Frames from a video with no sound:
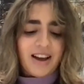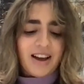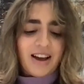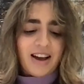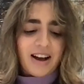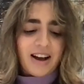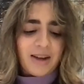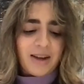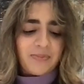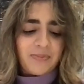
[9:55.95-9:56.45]

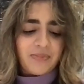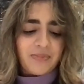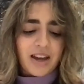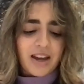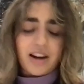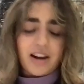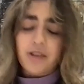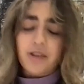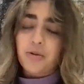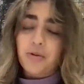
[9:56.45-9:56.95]

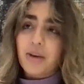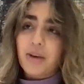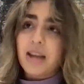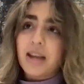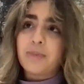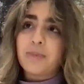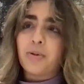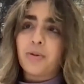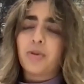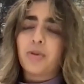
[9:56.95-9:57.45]
Another really
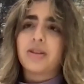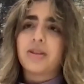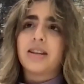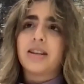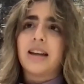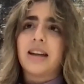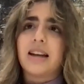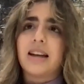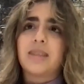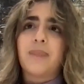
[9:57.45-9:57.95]
important
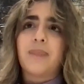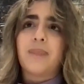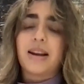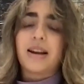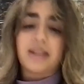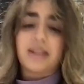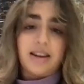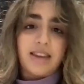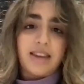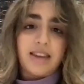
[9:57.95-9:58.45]
aspect,
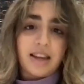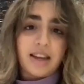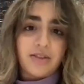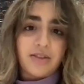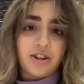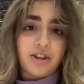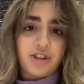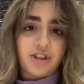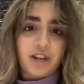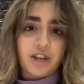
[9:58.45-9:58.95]
I think, of
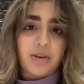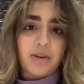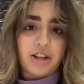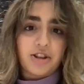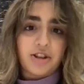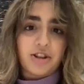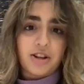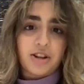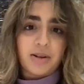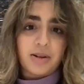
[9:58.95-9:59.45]
this
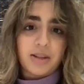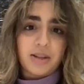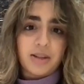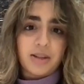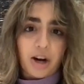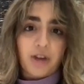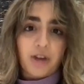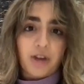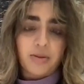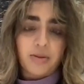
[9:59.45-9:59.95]
generation's
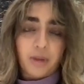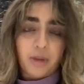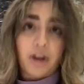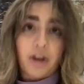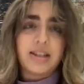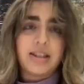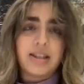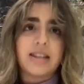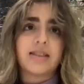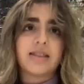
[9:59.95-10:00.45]

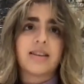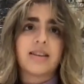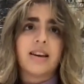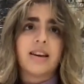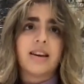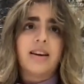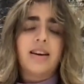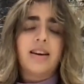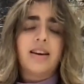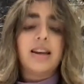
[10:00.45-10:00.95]
priorities
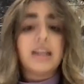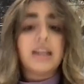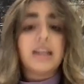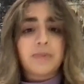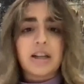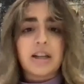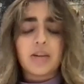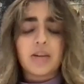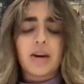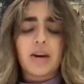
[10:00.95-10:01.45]
is
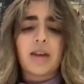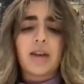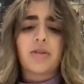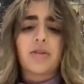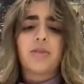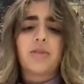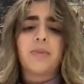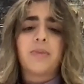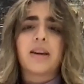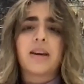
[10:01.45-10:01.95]
mental
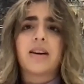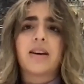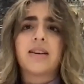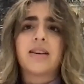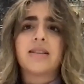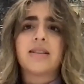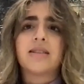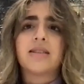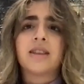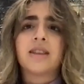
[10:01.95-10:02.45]
health,
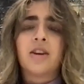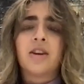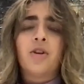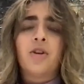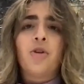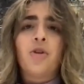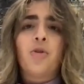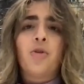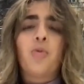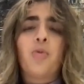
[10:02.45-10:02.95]
because
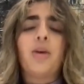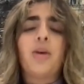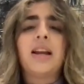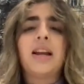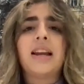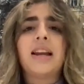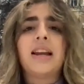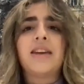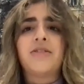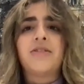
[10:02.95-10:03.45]
we
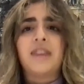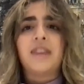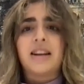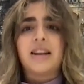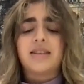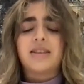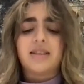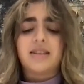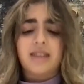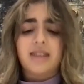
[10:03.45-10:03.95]
live in
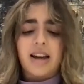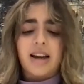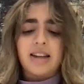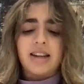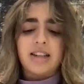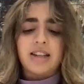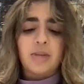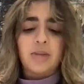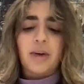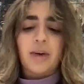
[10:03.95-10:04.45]
a
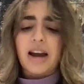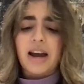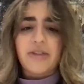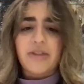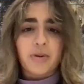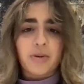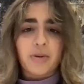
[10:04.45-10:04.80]
society where everyone